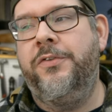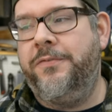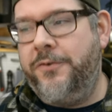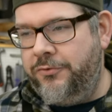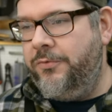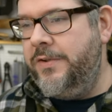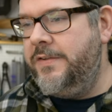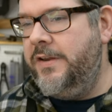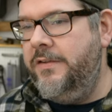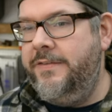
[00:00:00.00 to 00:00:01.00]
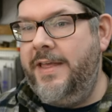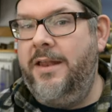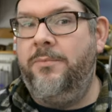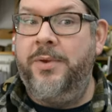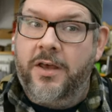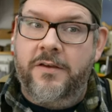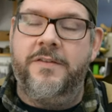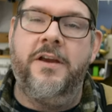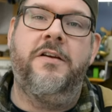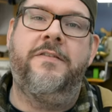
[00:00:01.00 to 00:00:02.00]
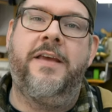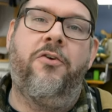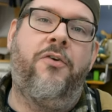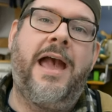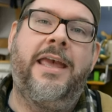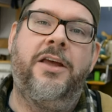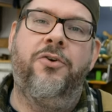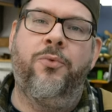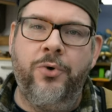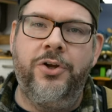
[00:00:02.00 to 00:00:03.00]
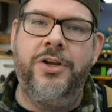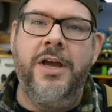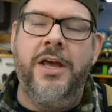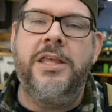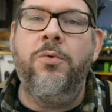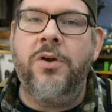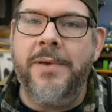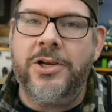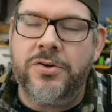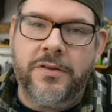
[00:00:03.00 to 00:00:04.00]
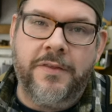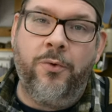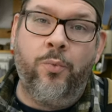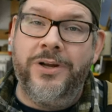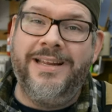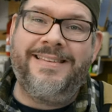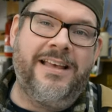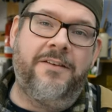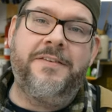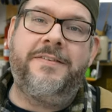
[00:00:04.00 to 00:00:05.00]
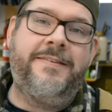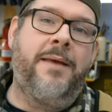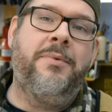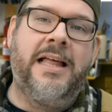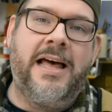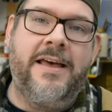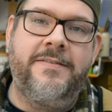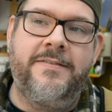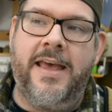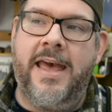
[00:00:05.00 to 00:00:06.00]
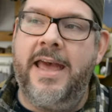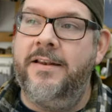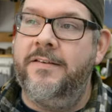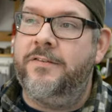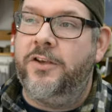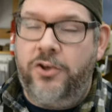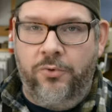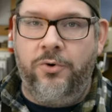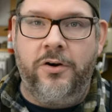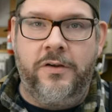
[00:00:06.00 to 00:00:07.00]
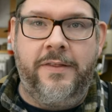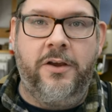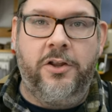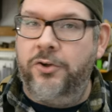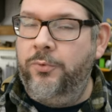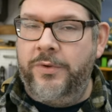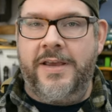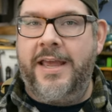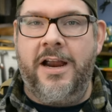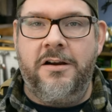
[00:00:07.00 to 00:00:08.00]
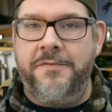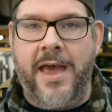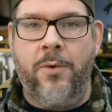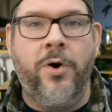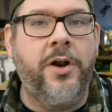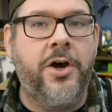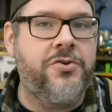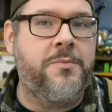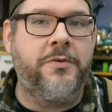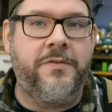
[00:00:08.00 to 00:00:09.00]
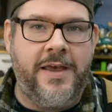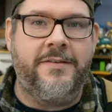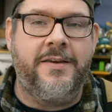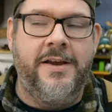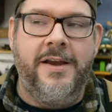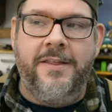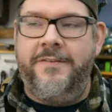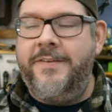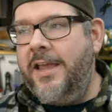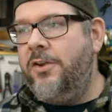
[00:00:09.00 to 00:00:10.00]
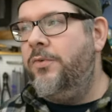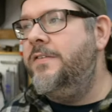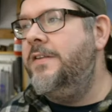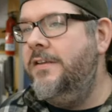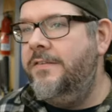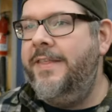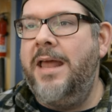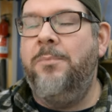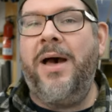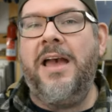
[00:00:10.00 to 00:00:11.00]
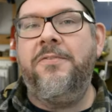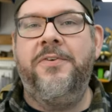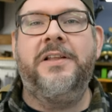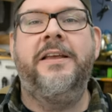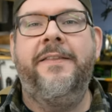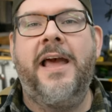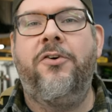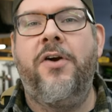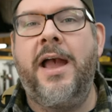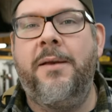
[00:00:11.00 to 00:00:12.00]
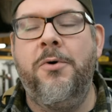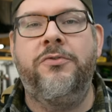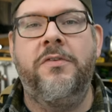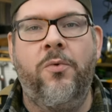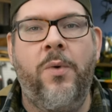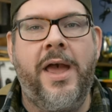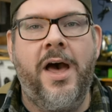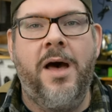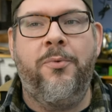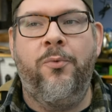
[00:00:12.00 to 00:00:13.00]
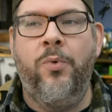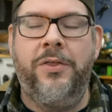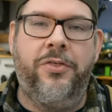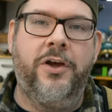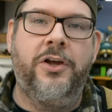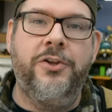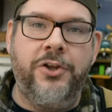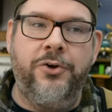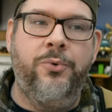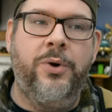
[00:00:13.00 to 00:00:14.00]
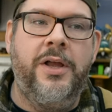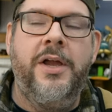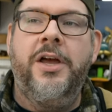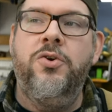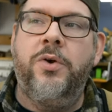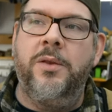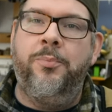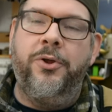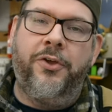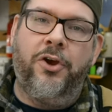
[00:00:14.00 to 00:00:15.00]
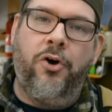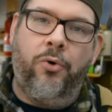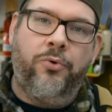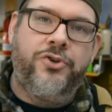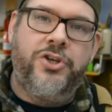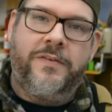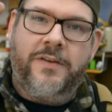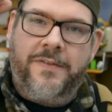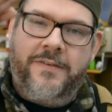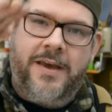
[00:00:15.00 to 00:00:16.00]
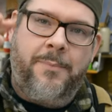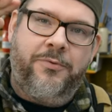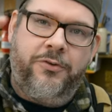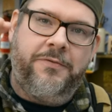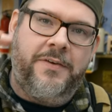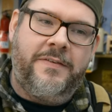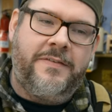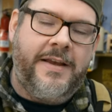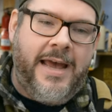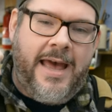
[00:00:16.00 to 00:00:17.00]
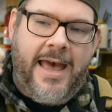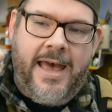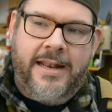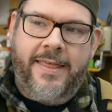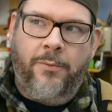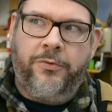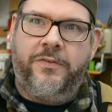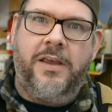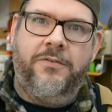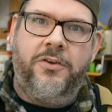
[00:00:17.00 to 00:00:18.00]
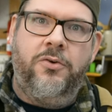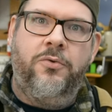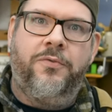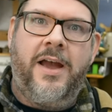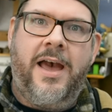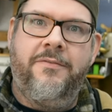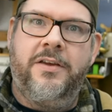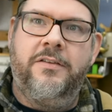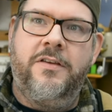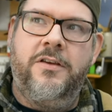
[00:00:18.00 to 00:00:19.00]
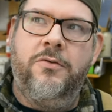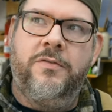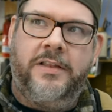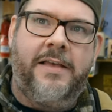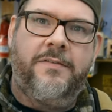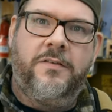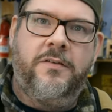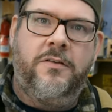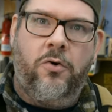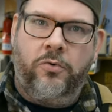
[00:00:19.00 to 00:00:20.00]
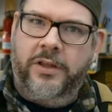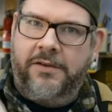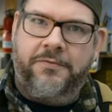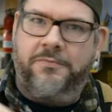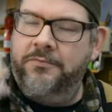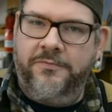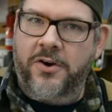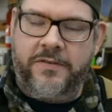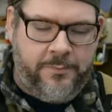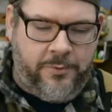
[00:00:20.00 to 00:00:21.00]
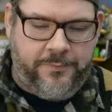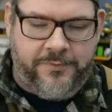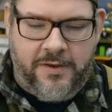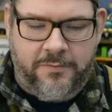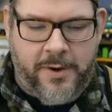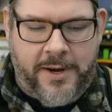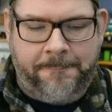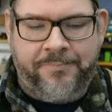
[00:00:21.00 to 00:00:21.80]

The first reason is that because there is a crack in your wood, you want to make sure that the wood itself is stabilized and secure, and the glue will take care of that 100%. The second reason is that by filling that crack most of the way up with the glue, you can put the gold just on the top surface, and that will save you for having to use less gold leaf. Very simple, saves money.